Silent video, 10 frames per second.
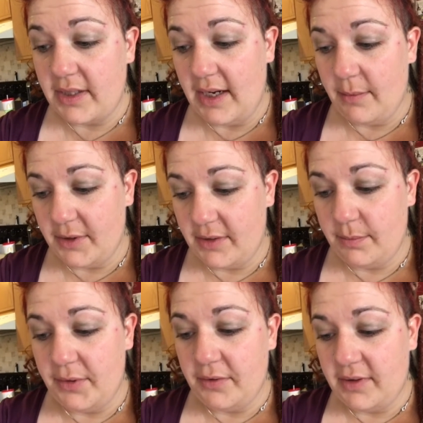
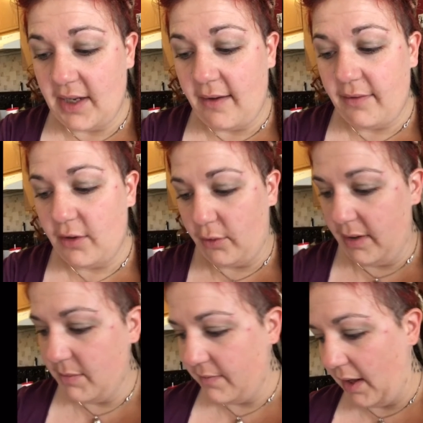tablespoons of the
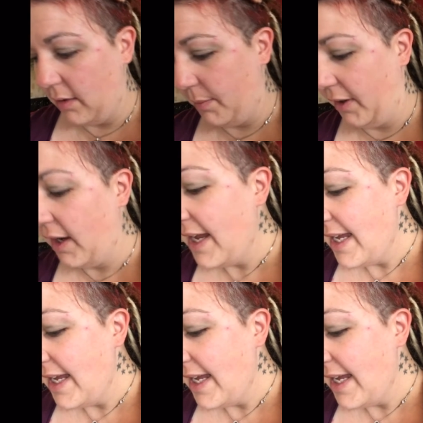cream developer.